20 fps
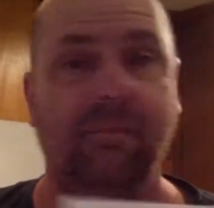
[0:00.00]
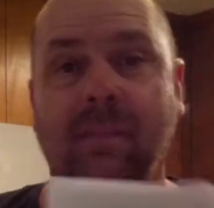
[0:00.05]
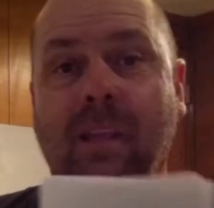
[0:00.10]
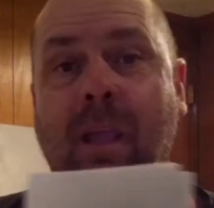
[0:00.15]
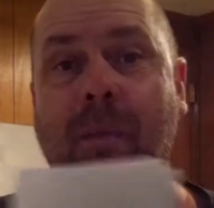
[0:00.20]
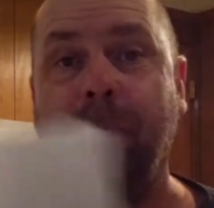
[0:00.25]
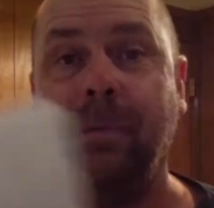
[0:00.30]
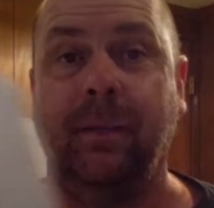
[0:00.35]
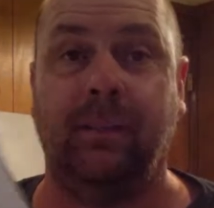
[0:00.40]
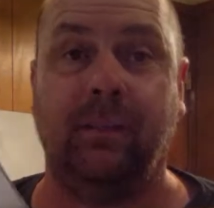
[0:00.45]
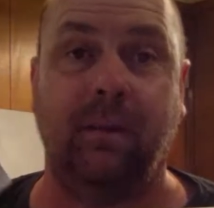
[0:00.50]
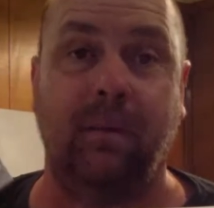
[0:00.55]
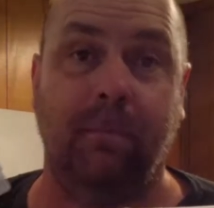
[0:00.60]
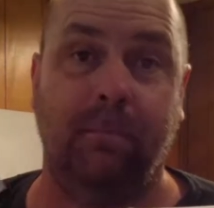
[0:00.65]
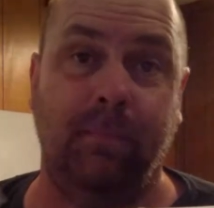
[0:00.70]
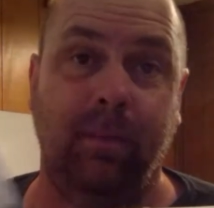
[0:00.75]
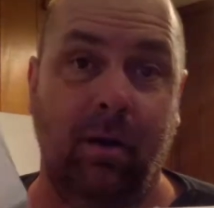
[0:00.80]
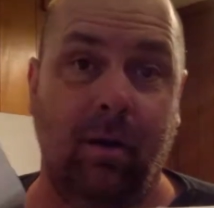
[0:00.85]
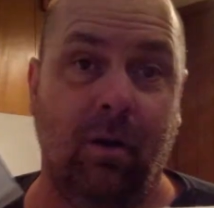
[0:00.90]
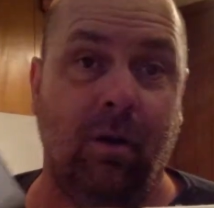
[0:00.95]
I picked up
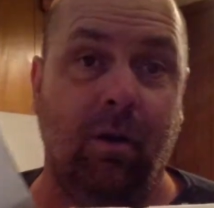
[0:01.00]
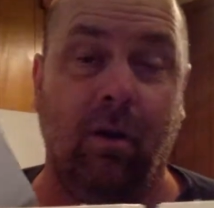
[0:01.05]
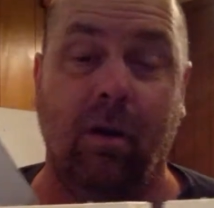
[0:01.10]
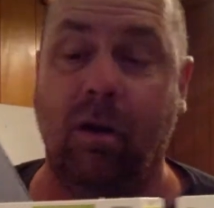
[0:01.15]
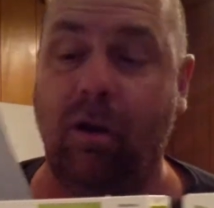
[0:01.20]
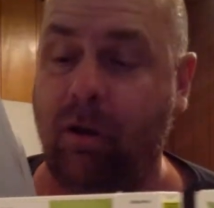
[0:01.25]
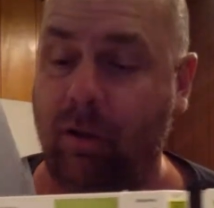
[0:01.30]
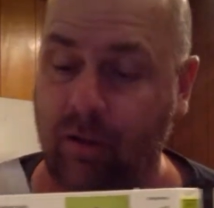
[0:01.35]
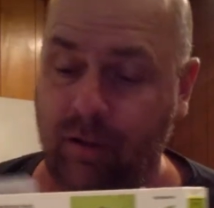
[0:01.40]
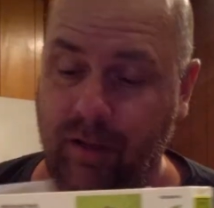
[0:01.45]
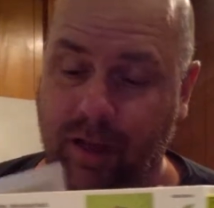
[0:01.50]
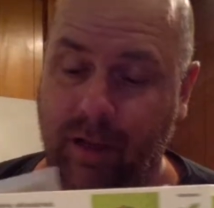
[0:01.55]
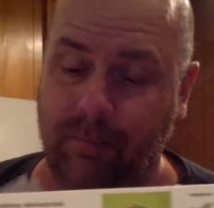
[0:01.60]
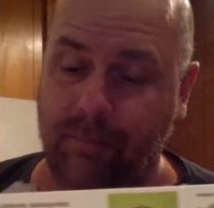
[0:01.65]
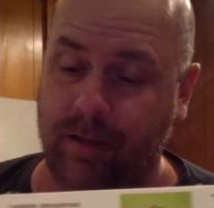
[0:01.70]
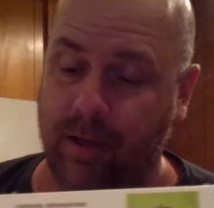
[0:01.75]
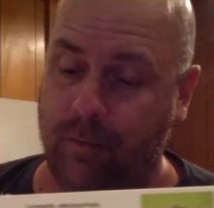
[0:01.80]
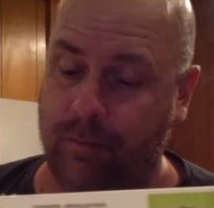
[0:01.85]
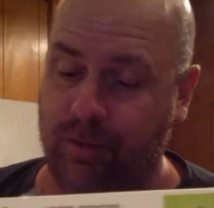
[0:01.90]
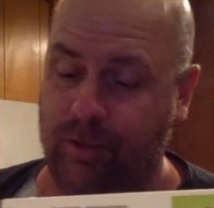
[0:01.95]
all the
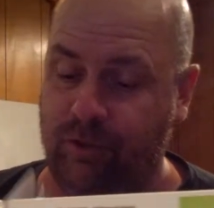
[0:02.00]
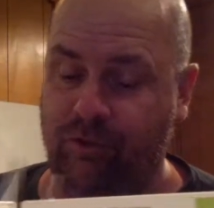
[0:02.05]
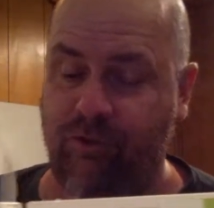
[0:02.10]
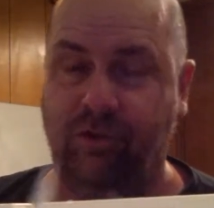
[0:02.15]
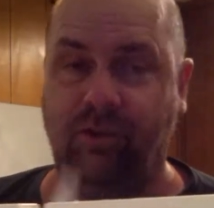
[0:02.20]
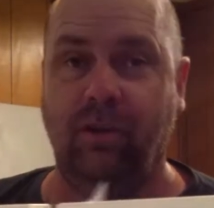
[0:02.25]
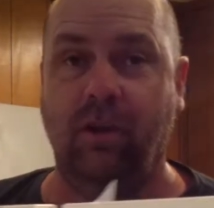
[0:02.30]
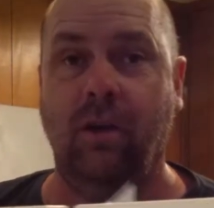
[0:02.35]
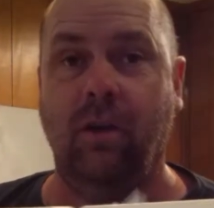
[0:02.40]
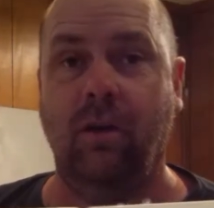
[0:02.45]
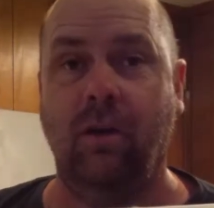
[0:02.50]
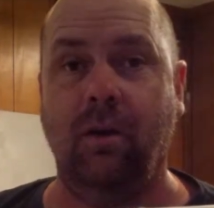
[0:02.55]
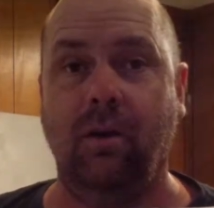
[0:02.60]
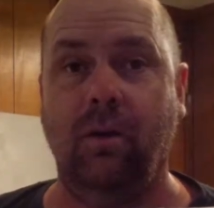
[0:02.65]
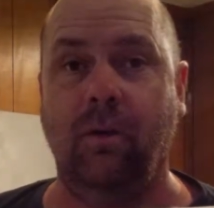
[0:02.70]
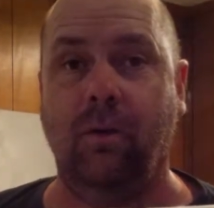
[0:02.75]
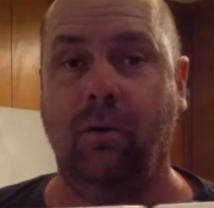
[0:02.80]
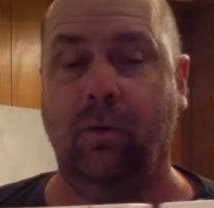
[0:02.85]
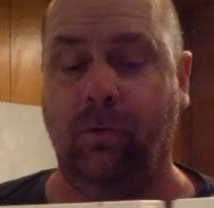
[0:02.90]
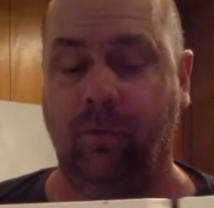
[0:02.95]
upcoming
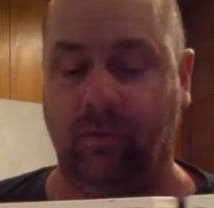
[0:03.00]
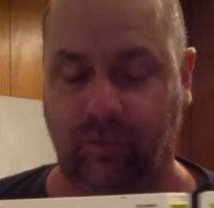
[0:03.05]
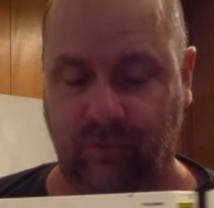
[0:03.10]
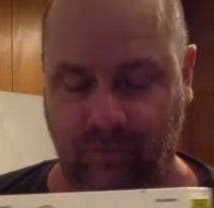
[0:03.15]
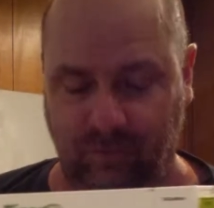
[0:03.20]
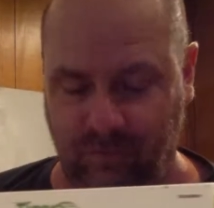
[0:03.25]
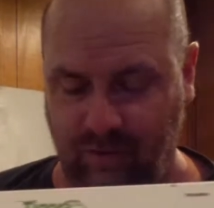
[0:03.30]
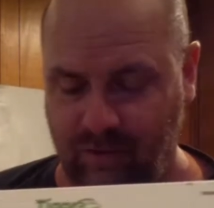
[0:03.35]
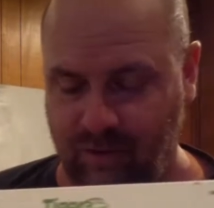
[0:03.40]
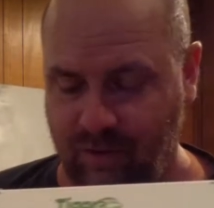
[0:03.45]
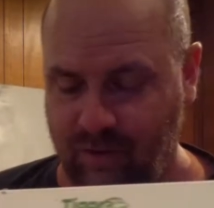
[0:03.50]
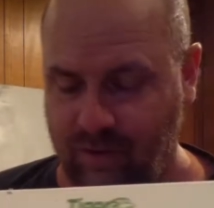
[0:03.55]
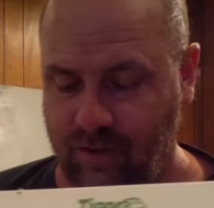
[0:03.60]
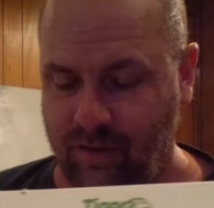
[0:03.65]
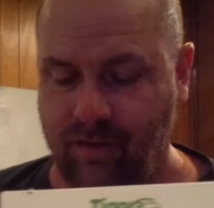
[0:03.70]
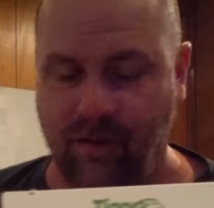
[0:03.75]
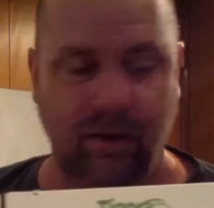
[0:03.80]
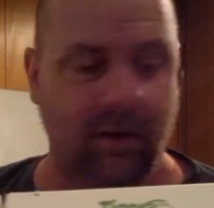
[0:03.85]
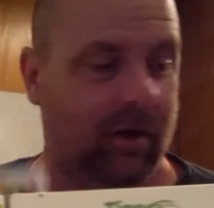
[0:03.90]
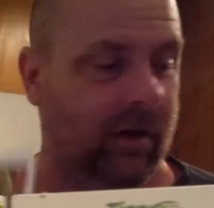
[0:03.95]
shows
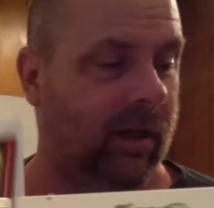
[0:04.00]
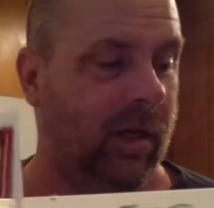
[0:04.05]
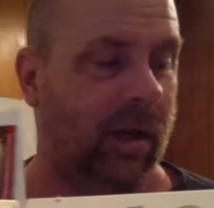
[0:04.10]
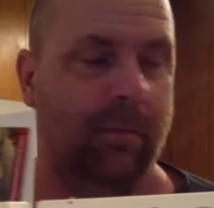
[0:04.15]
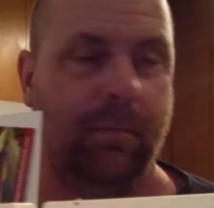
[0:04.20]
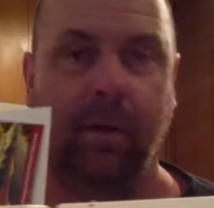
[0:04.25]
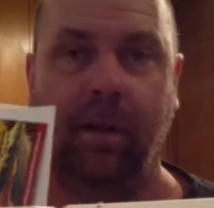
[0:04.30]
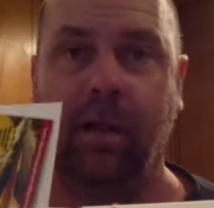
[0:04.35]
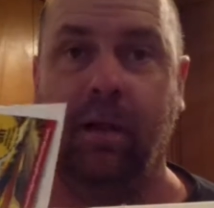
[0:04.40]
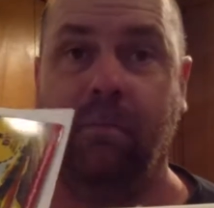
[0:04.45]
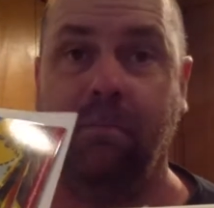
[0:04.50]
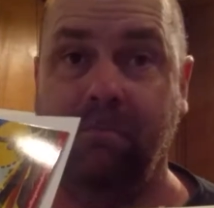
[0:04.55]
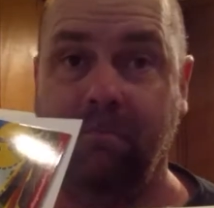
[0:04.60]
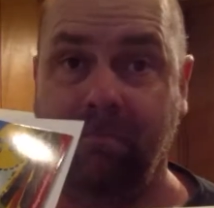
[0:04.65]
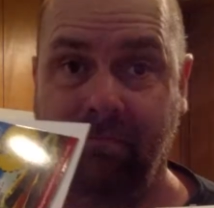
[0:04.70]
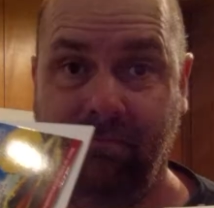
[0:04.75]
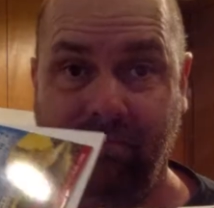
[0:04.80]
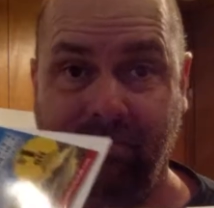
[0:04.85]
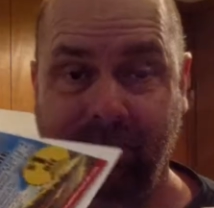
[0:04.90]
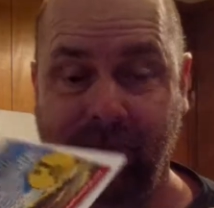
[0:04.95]
that are coming up.
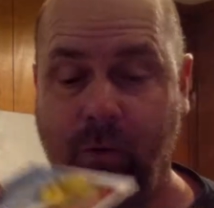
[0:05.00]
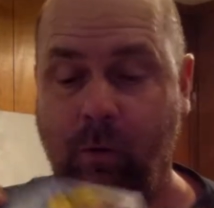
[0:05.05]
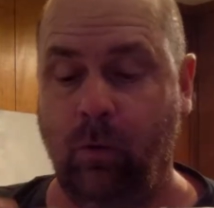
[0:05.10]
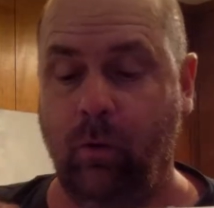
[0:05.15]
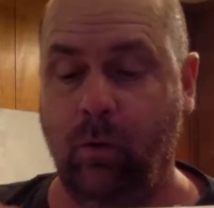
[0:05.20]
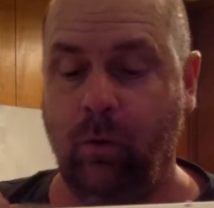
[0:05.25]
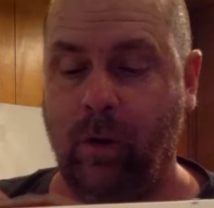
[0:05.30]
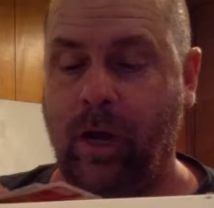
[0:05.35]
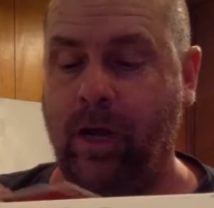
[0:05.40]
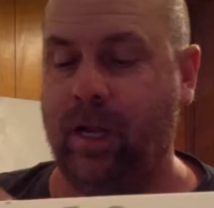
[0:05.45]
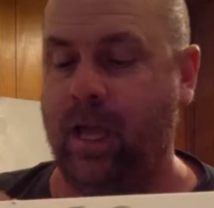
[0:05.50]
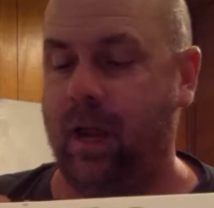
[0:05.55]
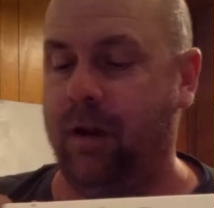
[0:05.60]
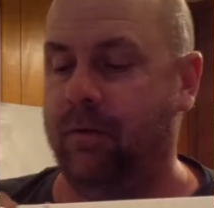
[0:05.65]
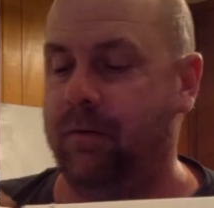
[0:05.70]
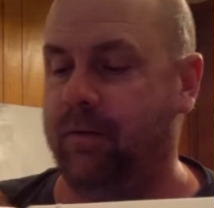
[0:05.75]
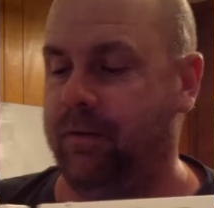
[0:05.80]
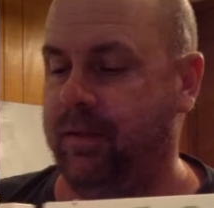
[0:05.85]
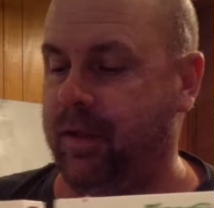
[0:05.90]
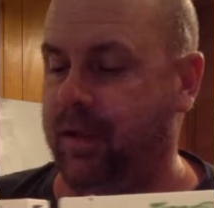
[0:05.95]
Oh, I got
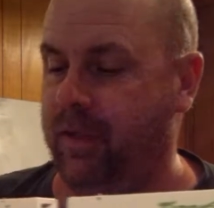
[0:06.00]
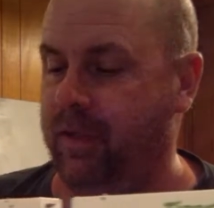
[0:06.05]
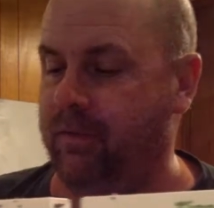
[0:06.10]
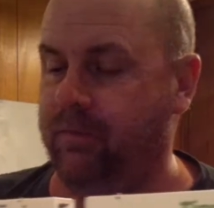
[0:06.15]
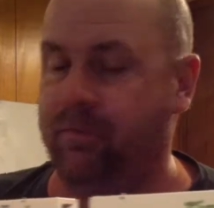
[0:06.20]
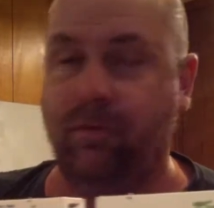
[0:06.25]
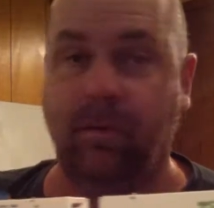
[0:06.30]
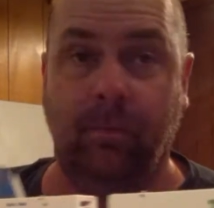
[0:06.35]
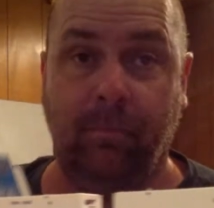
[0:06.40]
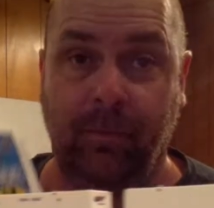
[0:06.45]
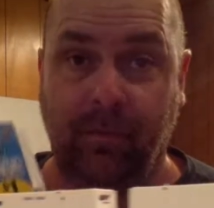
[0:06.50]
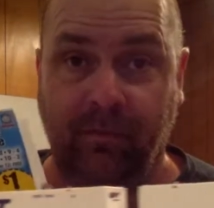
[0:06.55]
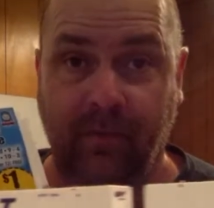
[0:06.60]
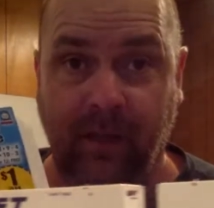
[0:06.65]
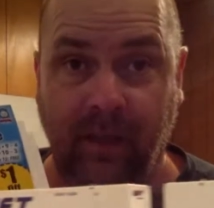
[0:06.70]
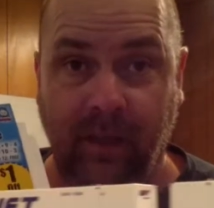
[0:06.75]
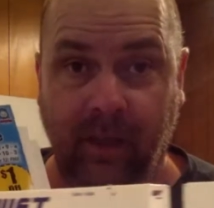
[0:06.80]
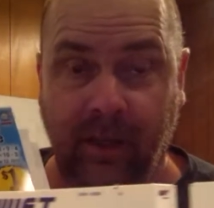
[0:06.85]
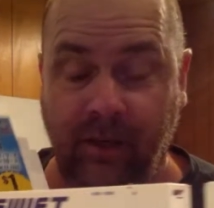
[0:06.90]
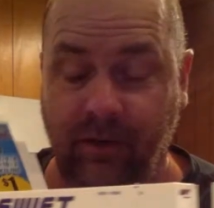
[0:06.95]
everything from the
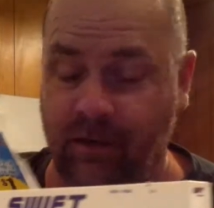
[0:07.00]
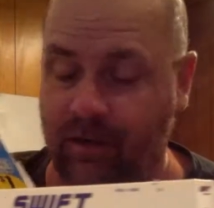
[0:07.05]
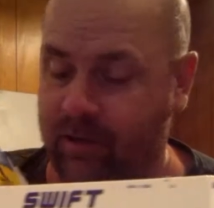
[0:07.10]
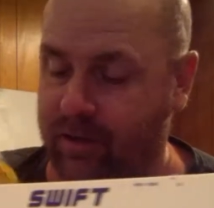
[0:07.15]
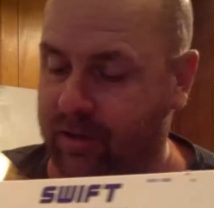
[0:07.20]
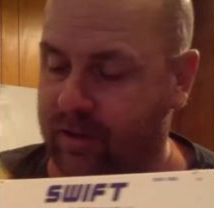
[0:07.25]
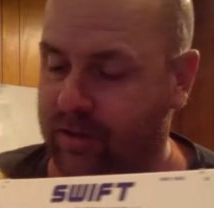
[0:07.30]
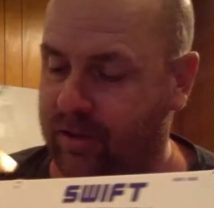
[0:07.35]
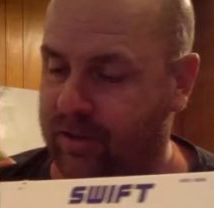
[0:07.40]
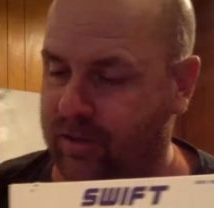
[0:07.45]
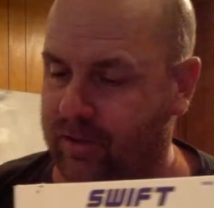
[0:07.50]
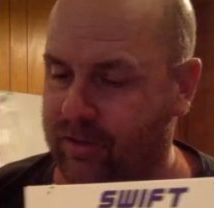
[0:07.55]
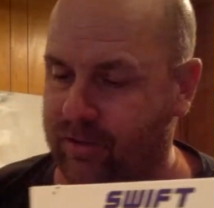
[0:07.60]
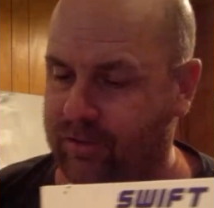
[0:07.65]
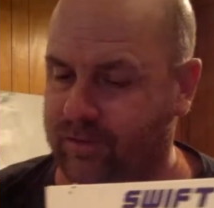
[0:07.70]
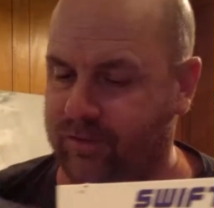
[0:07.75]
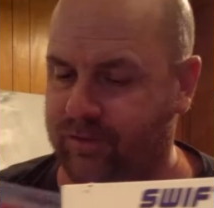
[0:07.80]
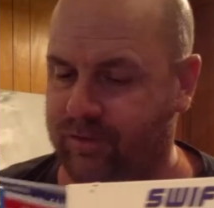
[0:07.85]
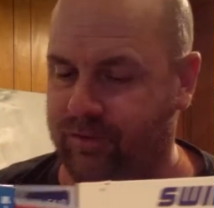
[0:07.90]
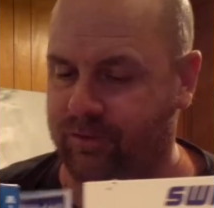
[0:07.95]
Villages,